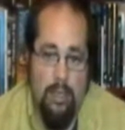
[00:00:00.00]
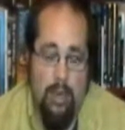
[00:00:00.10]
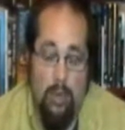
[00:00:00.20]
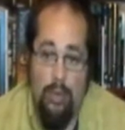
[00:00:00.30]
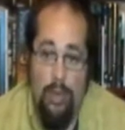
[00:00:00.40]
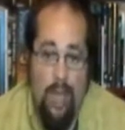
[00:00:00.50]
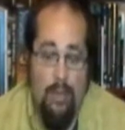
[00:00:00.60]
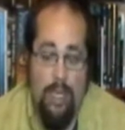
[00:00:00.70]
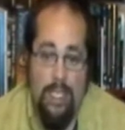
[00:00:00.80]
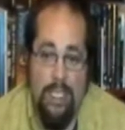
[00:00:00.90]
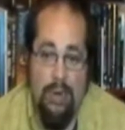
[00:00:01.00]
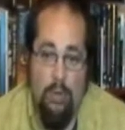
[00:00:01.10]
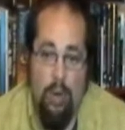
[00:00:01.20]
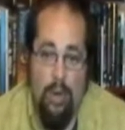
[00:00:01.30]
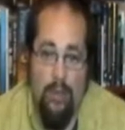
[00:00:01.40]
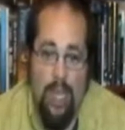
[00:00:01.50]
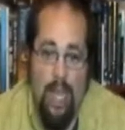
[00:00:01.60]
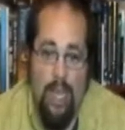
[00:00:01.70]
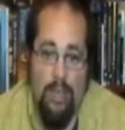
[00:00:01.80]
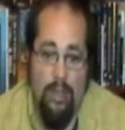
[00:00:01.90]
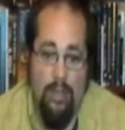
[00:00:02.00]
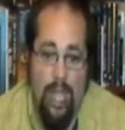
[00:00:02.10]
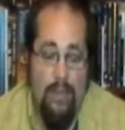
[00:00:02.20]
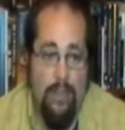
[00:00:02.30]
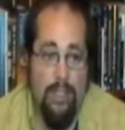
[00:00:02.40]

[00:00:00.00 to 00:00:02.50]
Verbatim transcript: But ultimately, I wanted to see a work of God in their life.